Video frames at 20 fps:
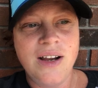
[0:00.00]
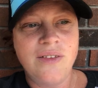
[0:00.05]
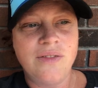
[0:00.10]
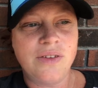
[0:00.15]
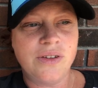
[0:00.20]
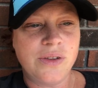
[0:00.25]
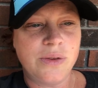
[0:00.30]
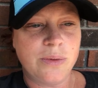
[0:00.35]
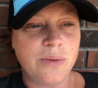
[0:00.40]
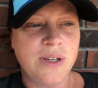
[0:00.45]

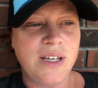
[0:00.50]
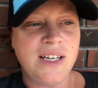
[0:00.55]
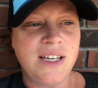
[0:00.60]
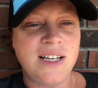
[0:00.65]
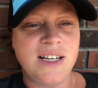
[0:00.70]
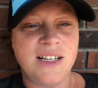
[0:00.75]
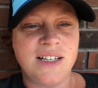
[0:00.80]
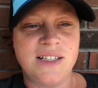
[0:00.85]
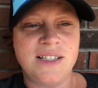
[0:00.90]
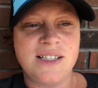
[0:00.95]
for 3
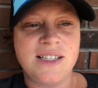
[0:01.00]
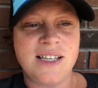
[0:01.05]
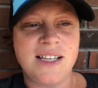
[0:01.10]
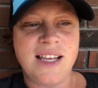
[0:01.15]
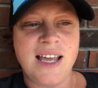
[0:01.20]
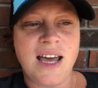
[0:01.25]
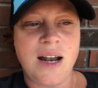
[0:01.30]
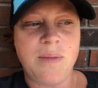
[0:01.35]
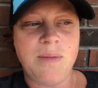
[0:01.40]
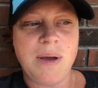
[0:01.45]
years, and
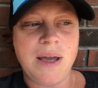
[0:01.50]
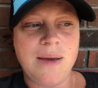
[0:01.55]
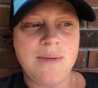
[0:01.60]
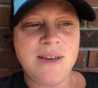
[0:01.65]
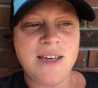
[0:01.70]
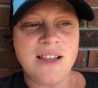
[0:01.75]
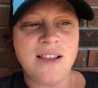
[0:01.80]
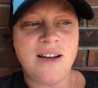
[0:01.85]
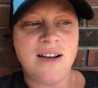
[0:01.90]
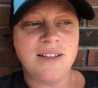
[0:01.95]
they had a
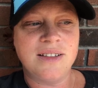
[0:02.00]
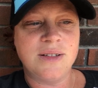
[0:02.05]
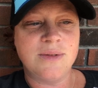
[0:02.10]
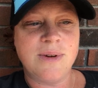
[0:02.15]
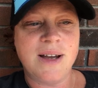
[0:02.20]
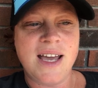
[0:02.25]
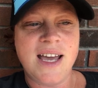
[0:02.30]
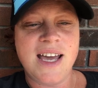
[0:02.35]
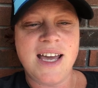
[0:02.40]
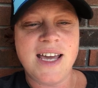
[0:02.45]
baby along the
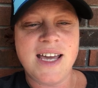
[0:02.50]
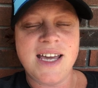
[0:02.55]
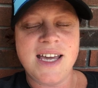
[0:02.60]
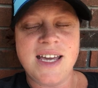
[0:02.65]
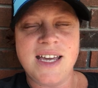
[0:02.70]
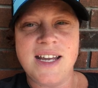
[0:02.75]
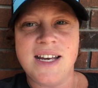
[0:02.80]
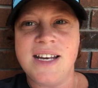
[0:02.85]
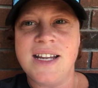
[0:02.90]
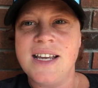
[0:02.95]

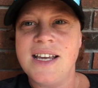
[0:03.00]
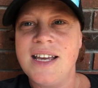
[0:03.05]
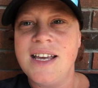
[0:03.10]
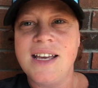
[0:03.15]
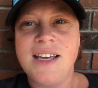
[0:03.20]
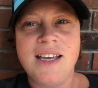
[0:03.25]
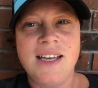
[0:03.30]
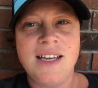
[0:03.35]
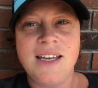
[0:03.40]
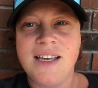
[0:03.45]
way, and
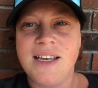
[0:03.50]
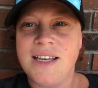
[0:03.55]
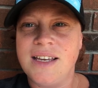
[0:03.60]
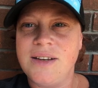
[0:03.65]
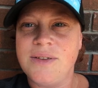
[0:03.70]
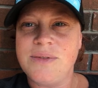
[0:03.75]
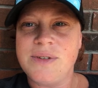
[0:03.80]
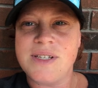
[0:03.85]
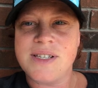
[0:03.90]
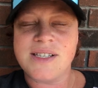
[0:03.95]

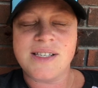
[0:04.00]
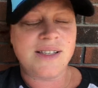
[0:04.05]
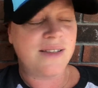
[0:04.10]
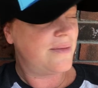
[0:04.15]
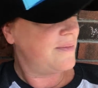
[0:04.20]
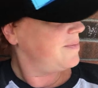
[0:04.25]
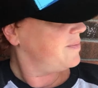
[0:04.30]
it was